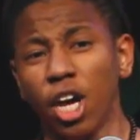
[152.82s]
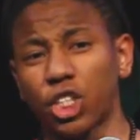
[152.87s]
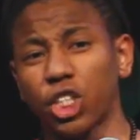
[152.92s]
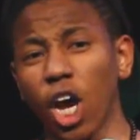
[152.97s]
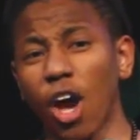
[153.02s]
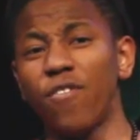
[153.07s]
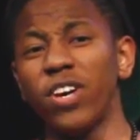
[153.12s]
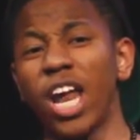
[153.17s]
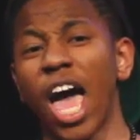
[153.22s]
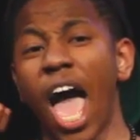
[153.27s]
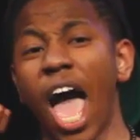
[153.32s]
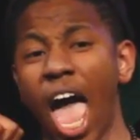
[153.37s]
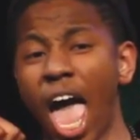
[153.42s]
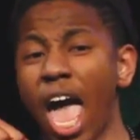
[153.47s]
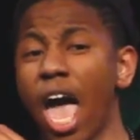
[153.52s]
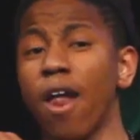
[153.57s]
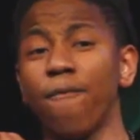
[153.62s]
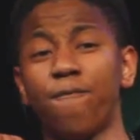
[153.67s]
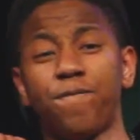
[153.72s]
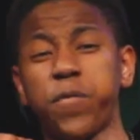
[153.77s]
Shoving a
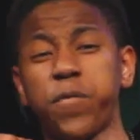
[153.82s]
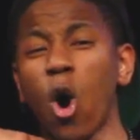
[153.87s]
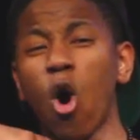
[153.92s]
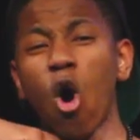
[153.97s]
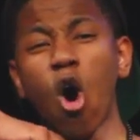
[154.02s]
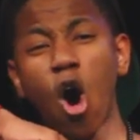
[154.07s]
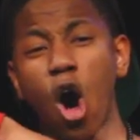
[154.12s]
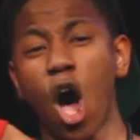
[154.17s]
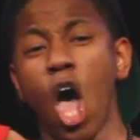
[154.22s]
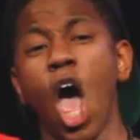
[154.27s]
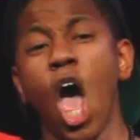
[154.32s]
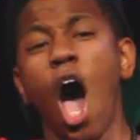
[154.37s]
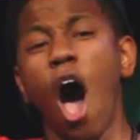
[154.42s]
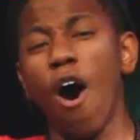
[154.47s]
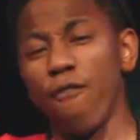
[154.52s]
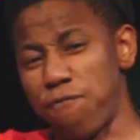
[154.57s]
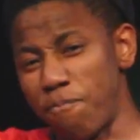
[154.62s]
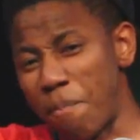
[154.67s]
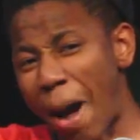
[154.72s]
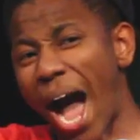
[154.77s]
handful
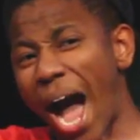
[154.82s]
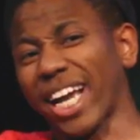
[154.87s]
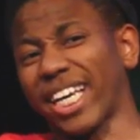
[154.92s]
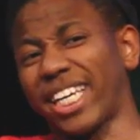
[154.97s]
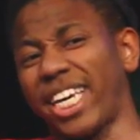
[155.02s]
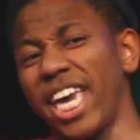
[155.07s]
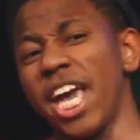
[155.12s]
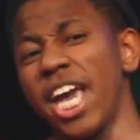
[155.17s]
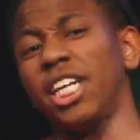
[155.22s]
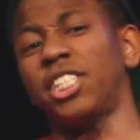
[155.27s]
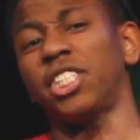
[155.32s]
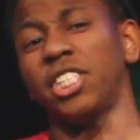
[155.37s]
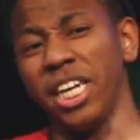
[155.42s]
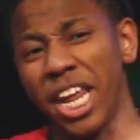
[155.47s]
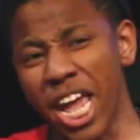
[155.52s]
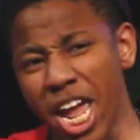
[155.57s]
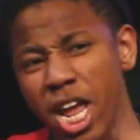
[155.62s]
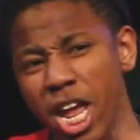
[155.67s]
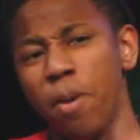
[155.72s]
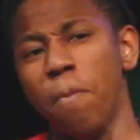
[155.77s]
of my kids
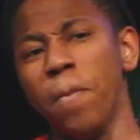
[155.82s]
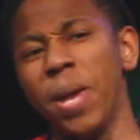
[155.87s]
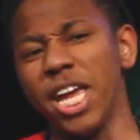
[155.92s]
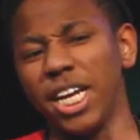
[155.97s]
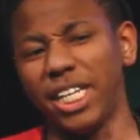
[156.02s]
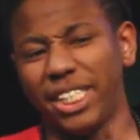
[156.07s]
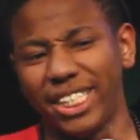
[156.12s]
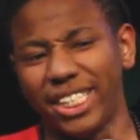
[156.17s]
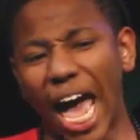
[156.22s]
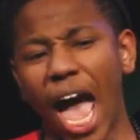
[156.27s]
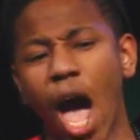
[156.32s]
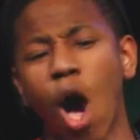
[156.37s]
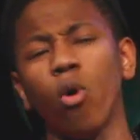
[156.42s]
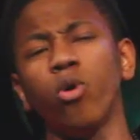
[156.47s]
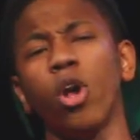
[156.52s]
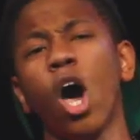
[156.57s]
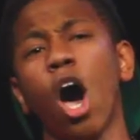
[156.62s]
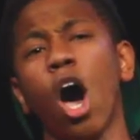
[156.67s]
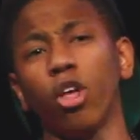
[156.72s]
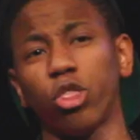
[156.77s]
need me down
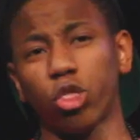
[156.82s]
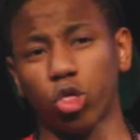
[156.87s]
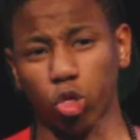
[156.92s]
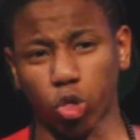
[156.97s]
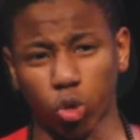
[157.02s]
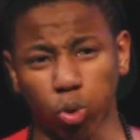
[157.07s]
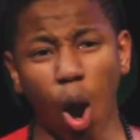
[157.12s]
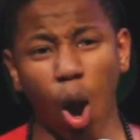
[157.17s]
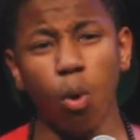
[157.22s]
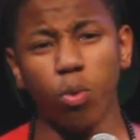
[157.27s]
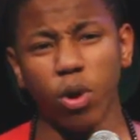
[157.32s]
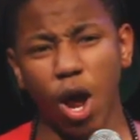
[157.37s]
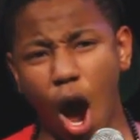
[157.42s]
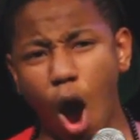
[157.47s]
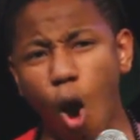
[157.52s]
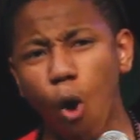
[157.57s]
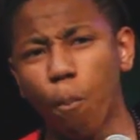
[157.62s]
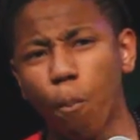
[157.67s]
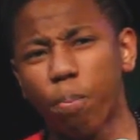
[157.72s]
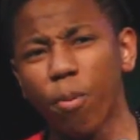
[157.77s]
her throat.
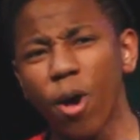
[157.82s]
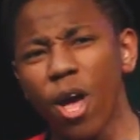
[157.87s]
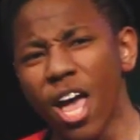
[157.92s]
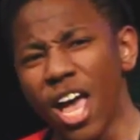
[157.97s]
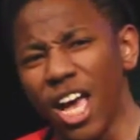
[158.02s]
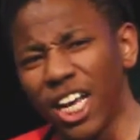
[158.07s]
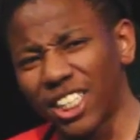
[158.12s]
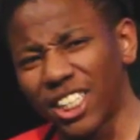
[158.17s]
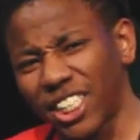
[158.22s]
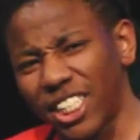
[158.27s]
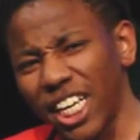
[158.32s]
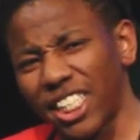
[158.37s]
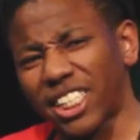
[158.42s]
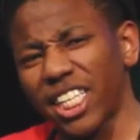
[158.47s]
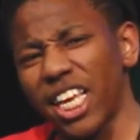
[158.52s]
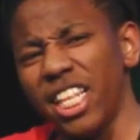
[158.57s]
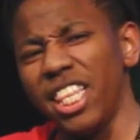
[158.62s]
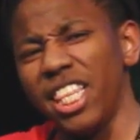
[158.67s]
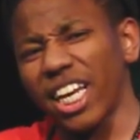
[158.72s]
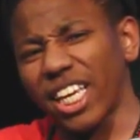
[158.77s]
Hope
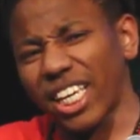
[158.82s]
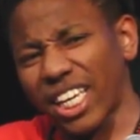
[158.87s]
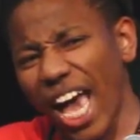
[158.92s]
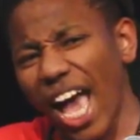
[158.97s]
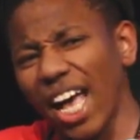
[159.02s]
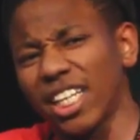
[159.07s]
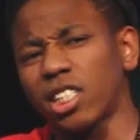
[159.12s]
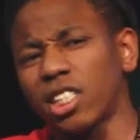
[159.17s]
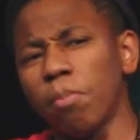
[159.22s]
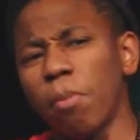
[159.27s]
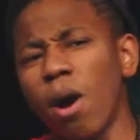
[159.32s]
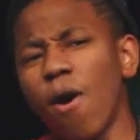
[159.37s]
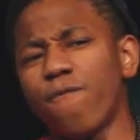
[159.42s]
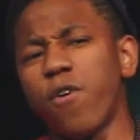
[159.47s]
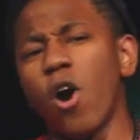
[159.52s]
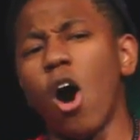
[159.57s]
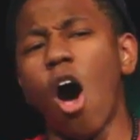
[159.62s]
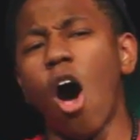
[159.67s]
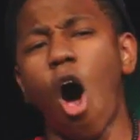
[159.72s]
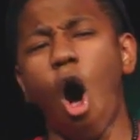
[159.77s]
sits in the chasm
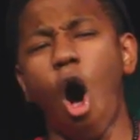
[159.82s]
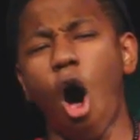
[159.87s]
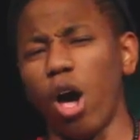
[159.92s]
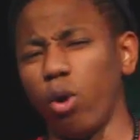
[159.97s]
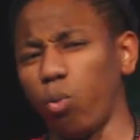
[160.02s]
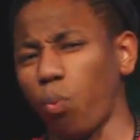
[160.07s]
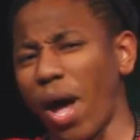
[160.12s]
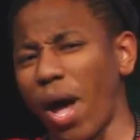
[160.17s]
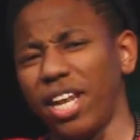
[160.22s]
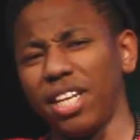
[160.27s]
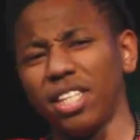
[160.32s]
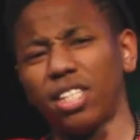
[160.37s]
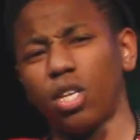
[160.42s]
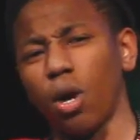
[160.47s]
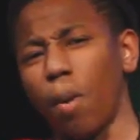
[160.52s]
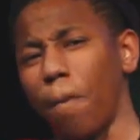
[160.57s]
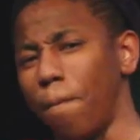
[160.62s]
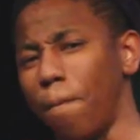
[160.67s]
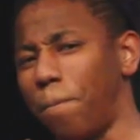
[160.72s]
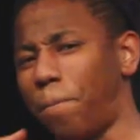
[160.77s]
of her heart, waiting
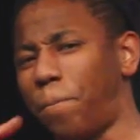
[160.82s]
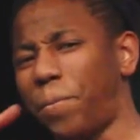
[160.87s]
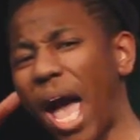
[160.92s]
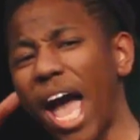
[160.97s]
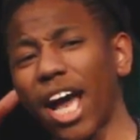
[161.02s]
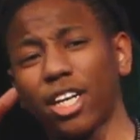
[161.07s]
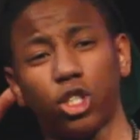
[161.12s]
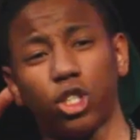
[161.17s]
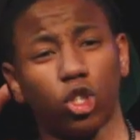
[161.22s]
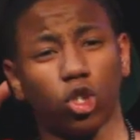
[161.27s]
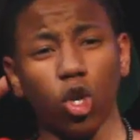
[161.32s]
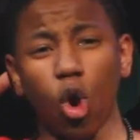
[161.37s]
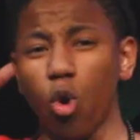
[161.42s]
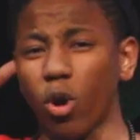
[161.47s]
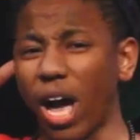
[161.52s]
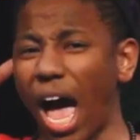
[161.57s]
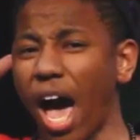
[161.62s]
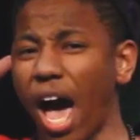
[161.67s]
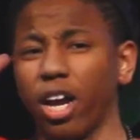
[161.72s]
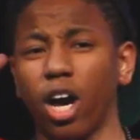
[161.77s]
to
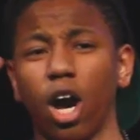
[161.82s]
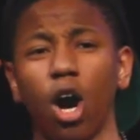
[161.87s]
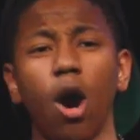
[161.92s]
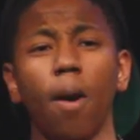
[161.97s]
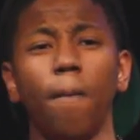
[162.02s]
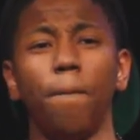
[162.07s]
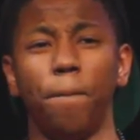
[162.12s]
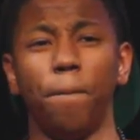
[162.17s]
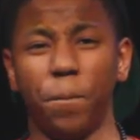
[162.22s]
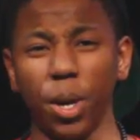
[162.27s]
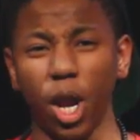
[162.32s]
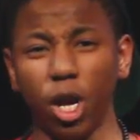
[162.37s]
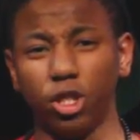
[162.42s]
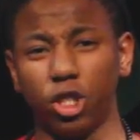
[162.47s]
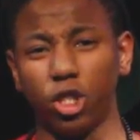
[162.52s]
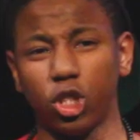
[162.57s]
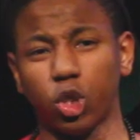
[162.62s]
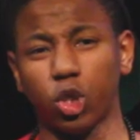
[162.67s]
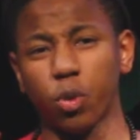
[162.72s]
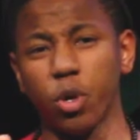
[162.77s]
backstroke out of her
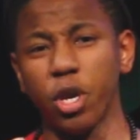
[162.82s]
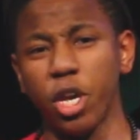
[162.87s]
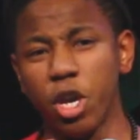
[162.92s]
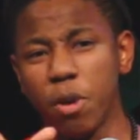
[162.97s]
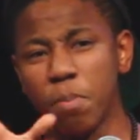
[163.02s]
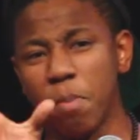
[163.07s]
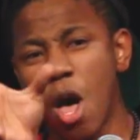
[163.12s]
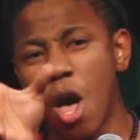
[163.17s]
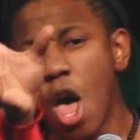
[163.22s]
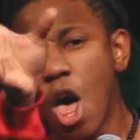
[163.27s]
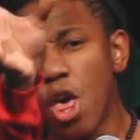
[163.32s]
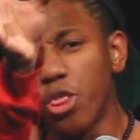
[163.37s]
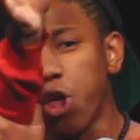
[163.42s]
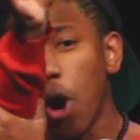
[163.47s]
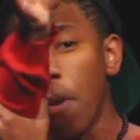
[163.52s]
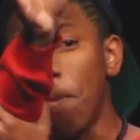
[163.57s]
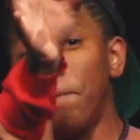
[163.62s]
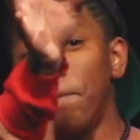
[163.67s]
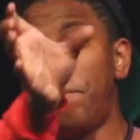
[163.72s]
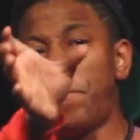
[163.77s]
bloodstream.
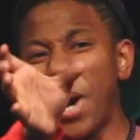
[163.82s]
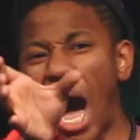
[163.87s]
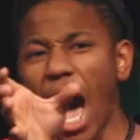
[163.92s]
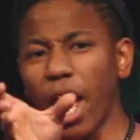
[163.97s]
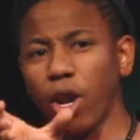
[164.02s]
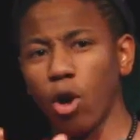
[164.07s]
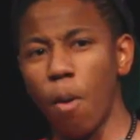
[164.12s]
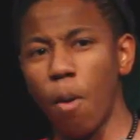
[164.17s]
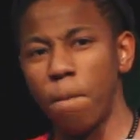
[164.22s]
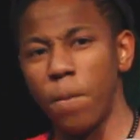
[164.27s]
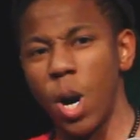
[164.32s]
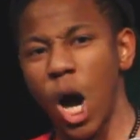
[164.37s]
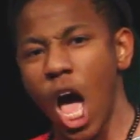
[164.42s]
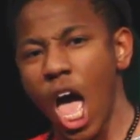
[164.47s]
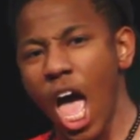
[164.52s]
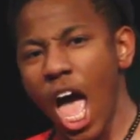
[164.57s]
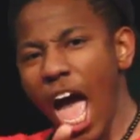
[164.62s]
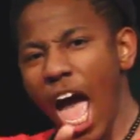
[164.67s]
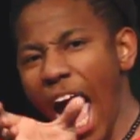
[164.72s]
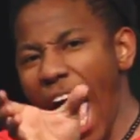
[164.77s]
The bottom
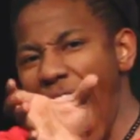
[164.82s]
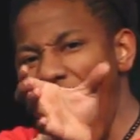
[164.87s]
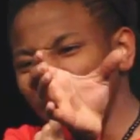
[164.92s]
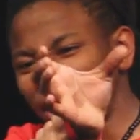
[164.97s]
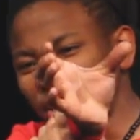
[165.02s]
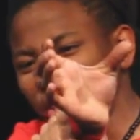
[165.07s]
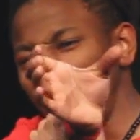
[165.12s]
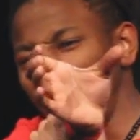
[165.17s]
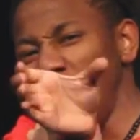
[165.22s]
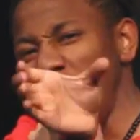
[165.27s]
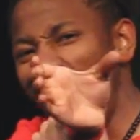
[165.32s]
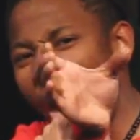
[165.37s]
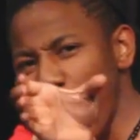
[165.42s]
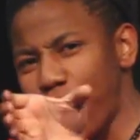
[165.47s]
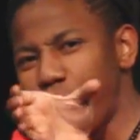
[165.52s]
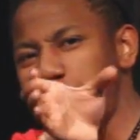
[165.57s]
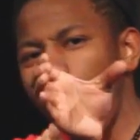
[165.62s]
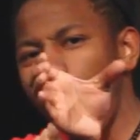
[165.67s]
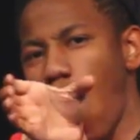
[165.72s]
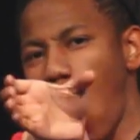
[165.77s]
has
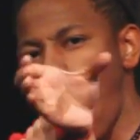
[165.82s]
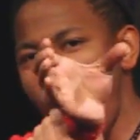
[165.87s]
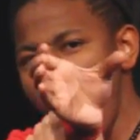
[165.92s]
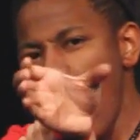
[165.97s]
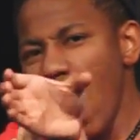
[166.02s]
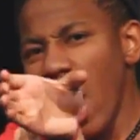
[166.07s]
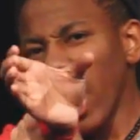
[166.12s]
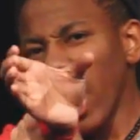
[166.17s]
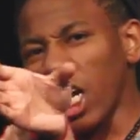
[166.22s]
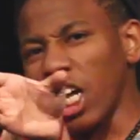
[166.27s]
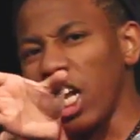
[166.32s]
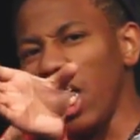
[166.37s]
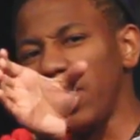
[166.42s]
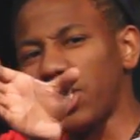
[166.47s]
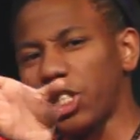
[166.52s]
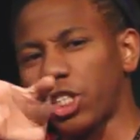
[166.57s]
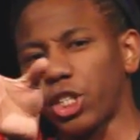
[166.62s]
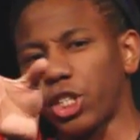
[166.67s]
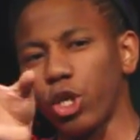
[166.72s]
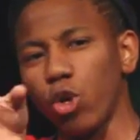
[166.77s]
never
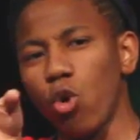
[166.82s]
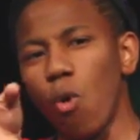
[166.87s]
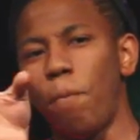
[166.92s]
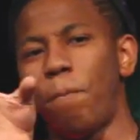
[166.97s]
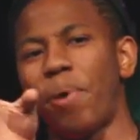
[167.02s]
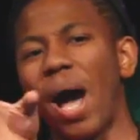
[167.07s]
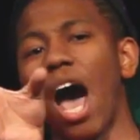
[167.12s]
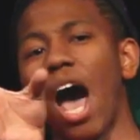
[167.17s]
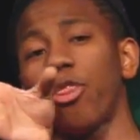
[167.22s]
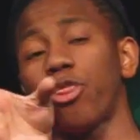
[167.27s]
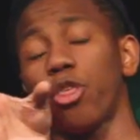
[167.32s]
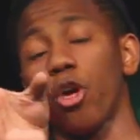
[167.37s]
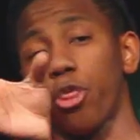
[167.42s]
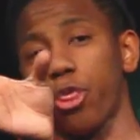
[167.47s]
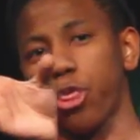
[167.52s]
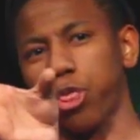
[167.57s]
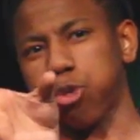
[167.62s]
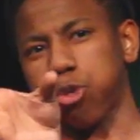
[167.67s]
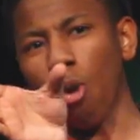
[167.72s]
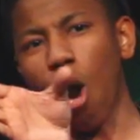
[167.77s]
clenched you by the
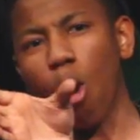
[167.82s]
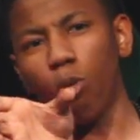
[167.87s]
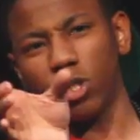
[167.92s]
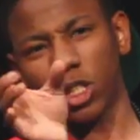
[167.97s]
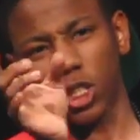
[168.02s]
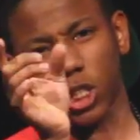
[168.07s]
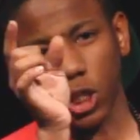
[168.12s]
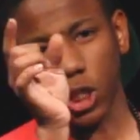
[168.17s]
throat.